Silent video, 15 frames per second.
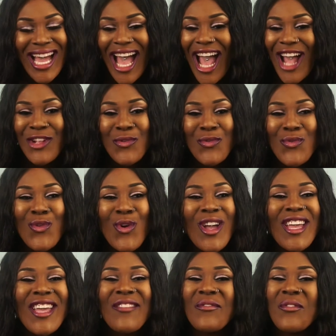I don't know,
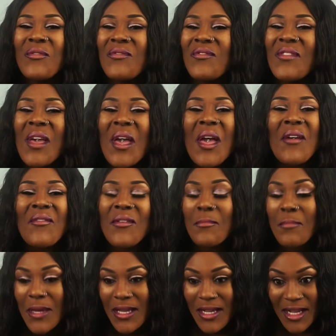if you've ever
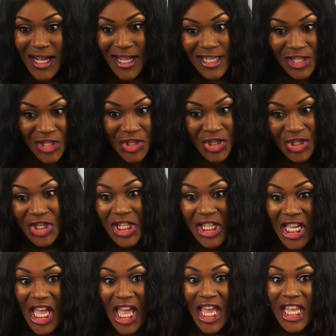been cutting
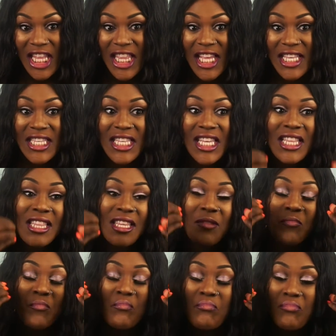chili and accidentally
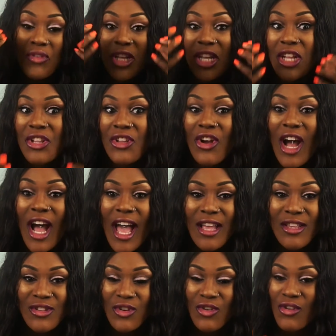put it in your
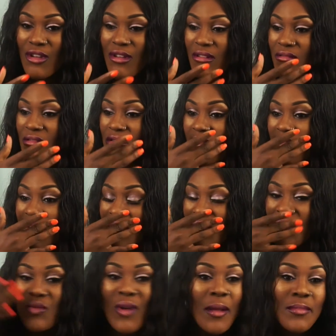eyes, or you know,
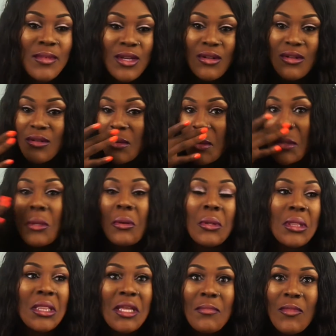just swiped it on your
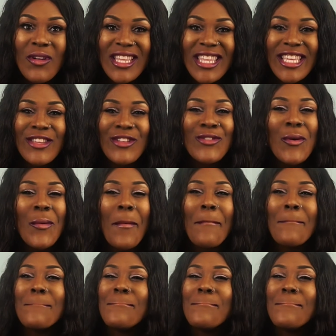lip or anything, you know it